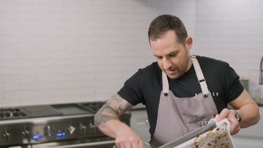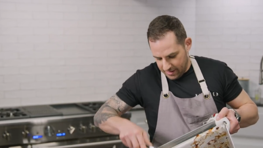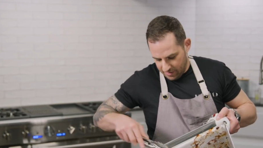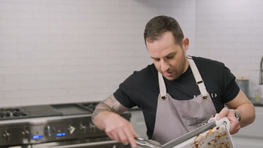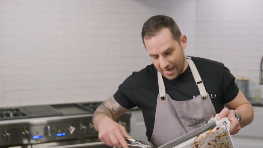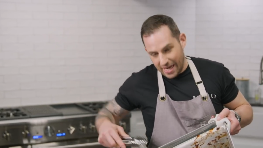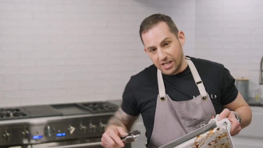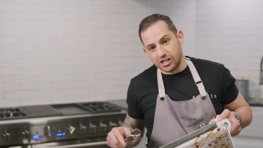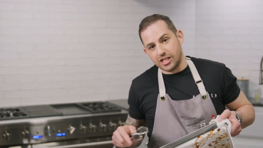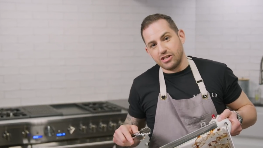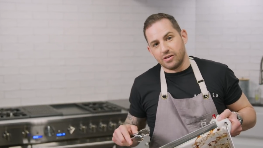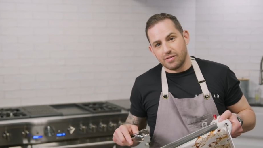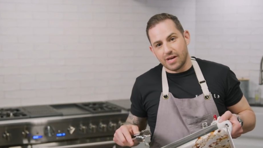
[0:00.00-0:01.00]
What I used to
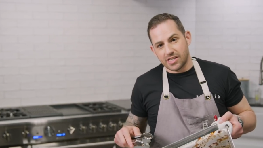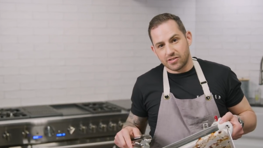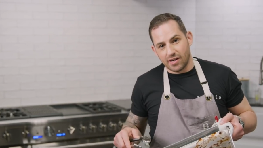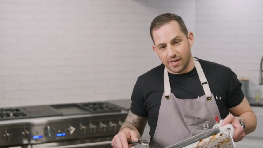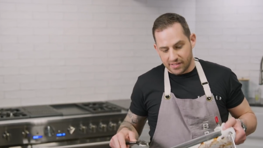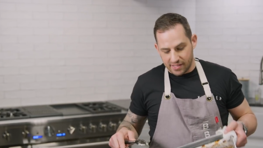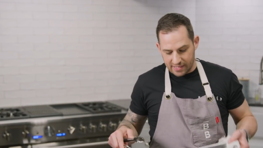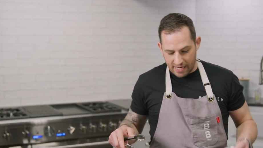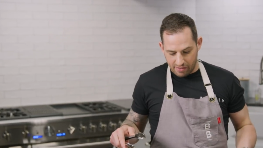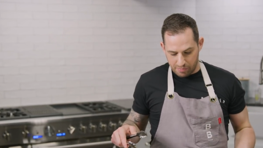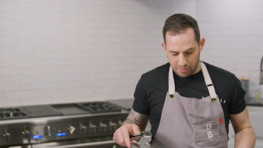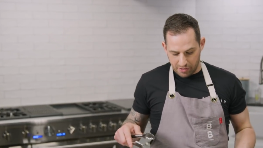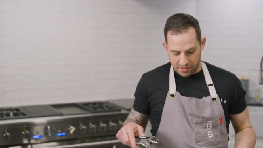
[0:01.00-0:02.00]
do in restaurants is I
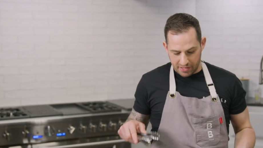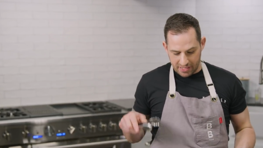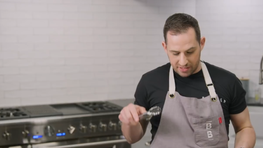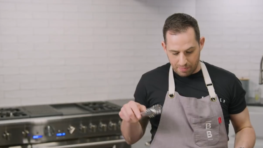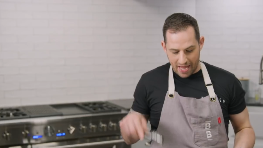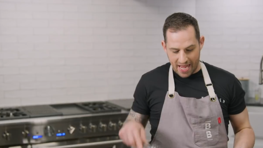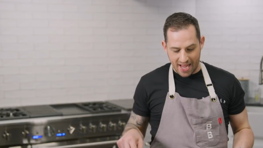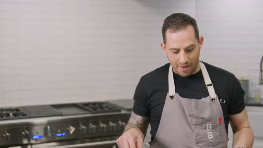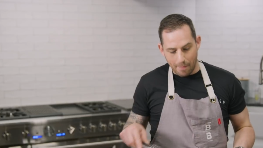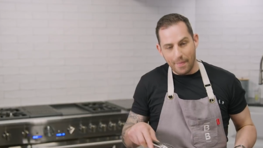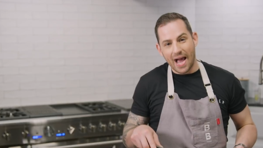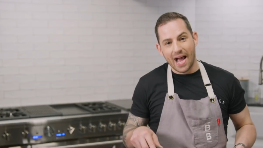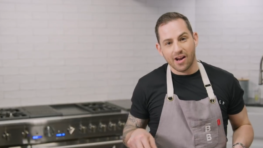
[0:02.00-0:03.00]
would put this pan
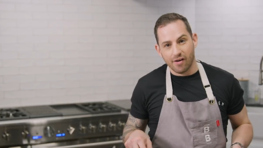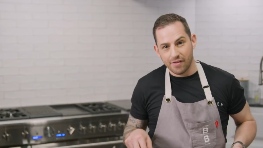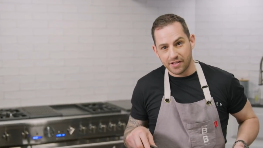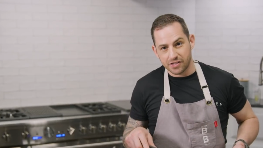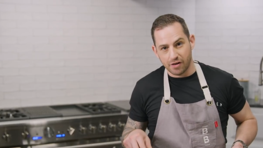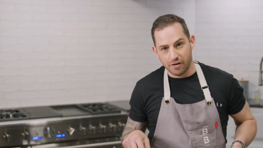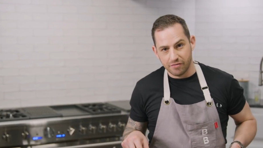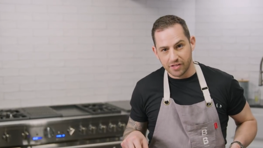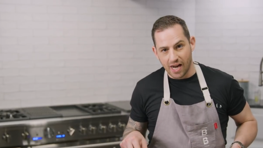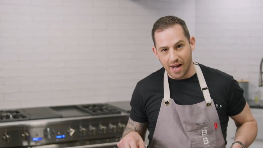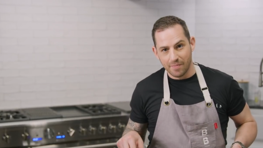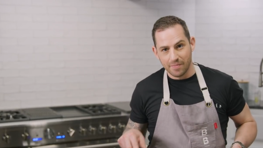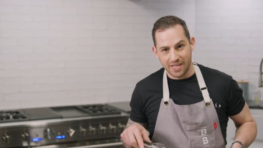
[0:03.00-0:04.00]
back on the
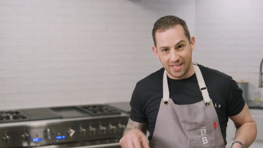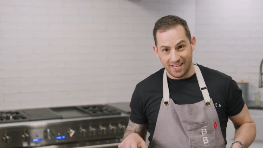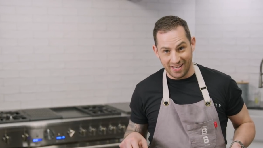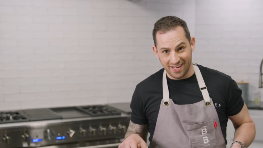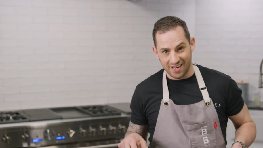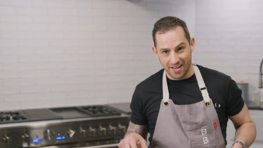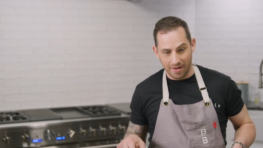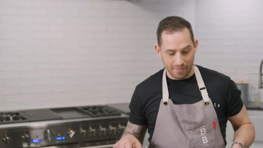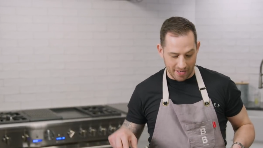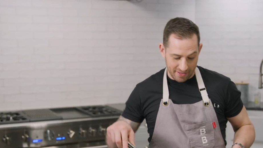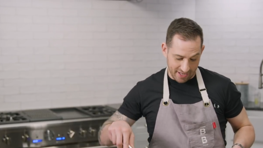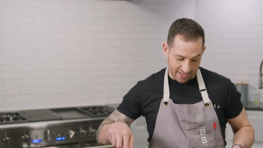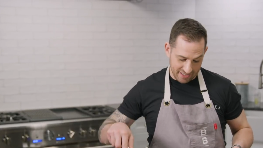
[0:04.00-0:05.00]
stovetop, heat it up,
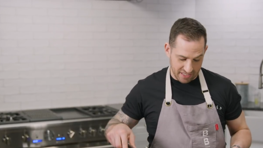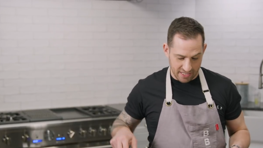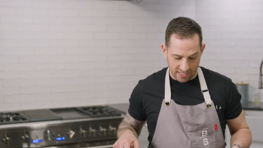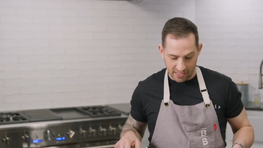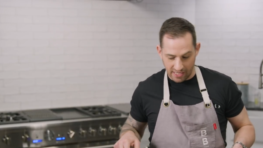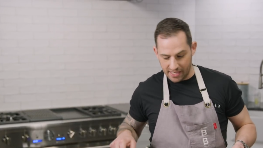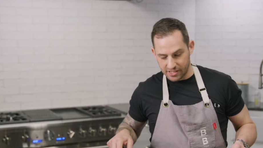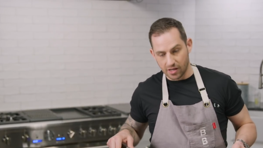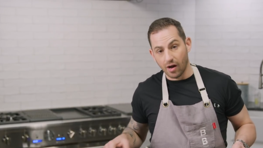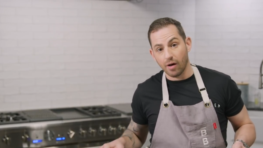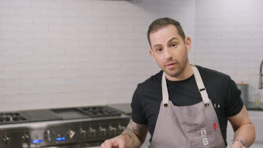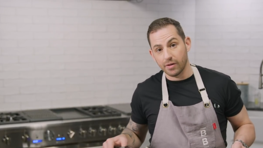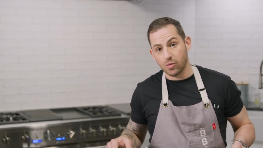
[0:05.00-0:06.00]
and then deglaze it
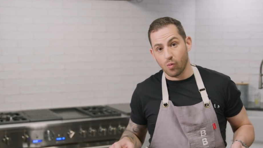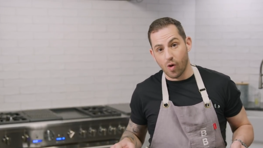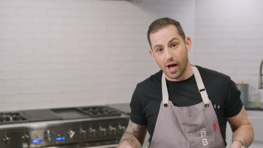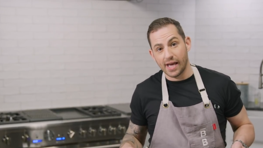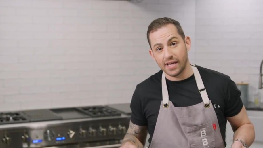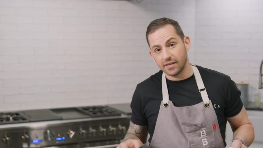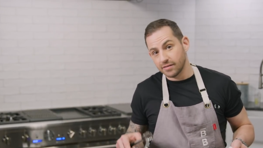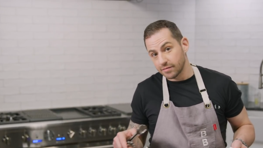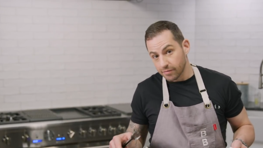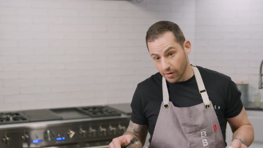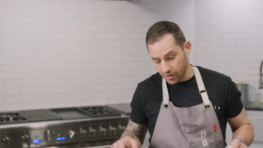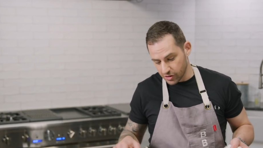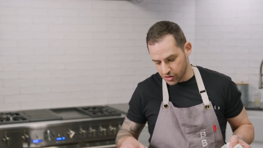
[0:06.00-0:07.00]
all with wine
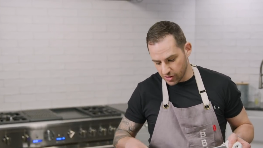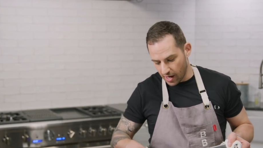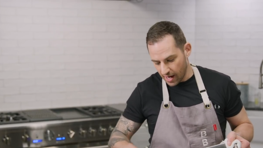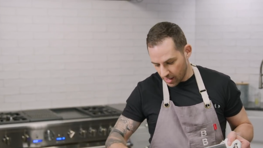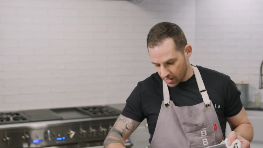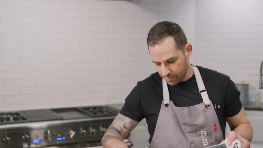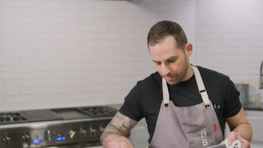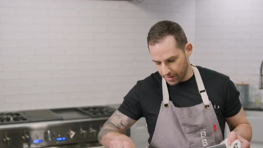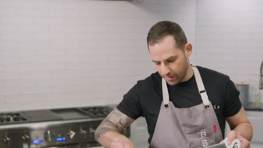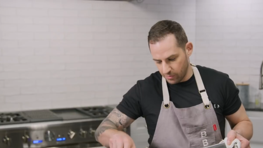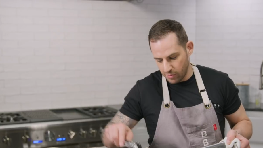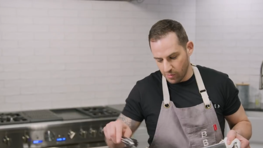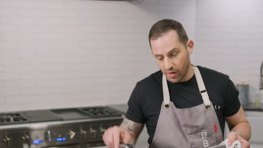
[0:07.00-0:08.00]
for a stock,
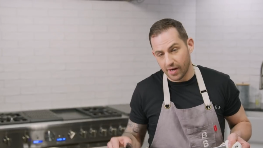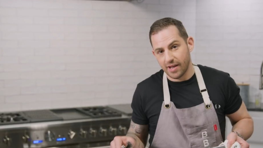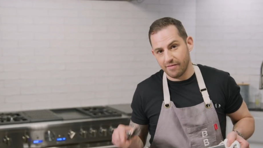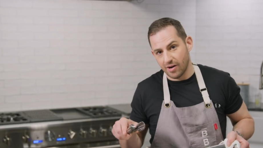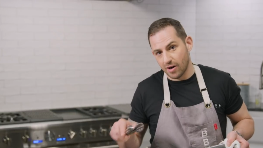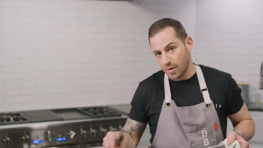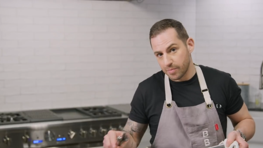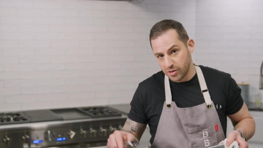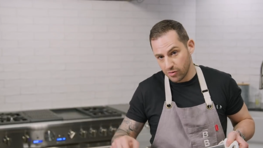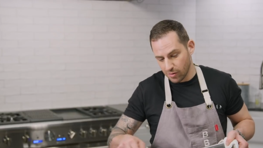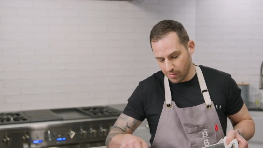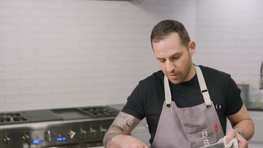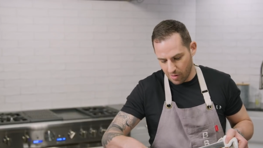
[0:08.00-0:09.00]
but we want a very
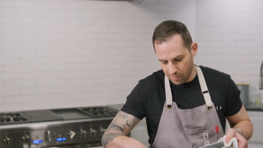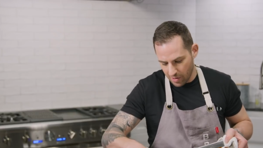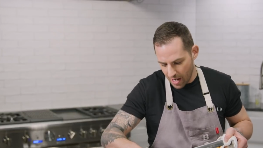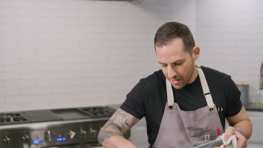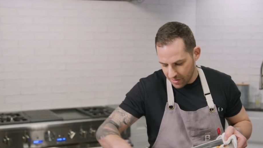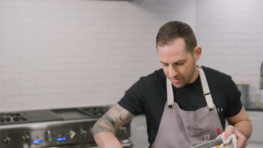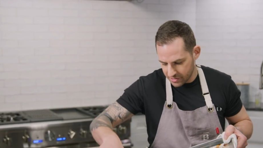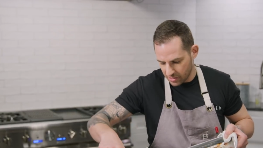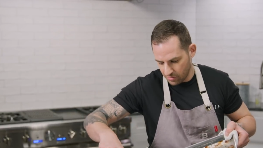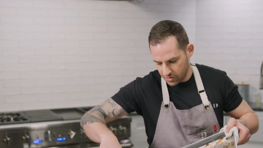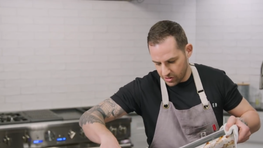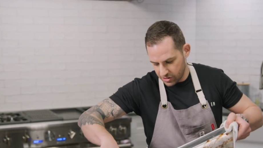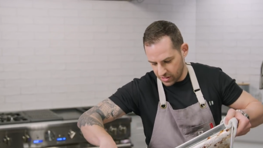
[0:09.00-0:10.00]
pure bone broth, so
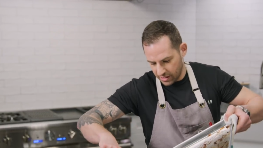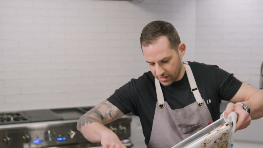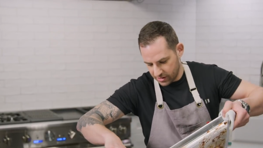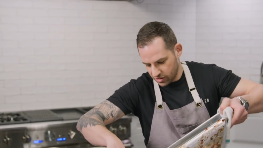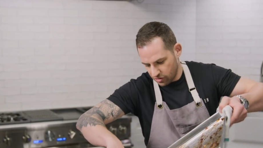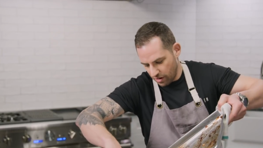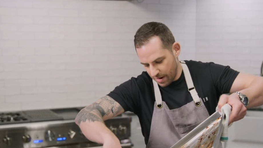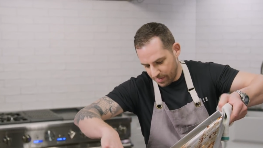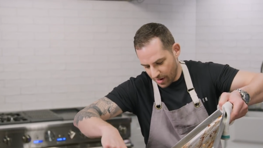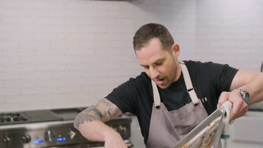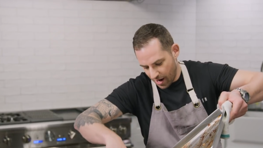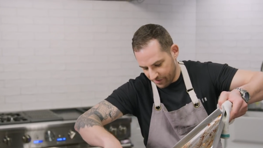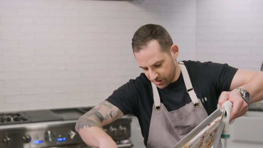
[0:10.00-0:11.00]
we're just gonna scrape it
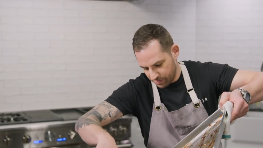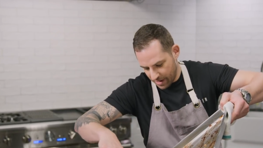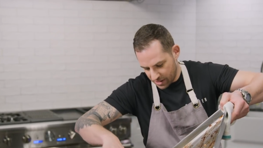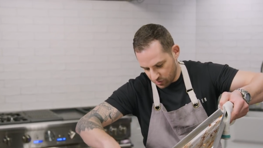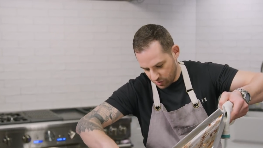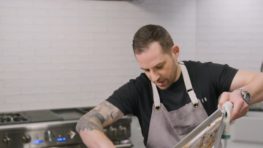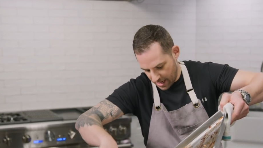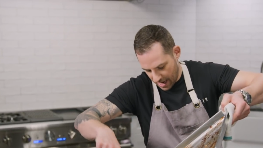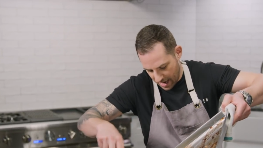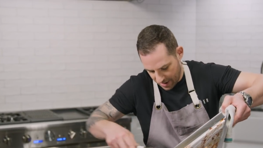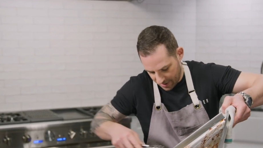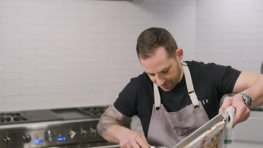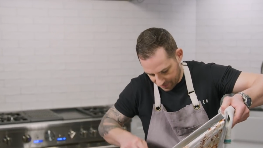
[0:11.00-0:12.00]
off as best we can.